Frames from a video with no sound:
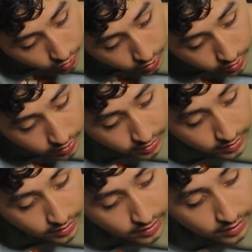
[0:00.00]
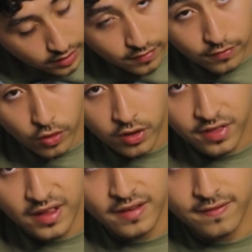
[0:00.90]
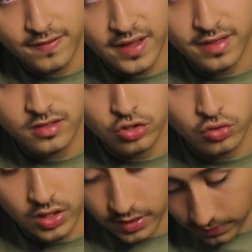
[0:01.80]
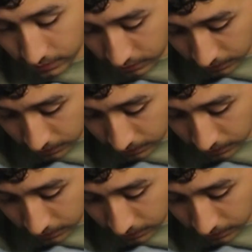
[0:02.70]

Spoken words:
3rd, 4th, and 5th string.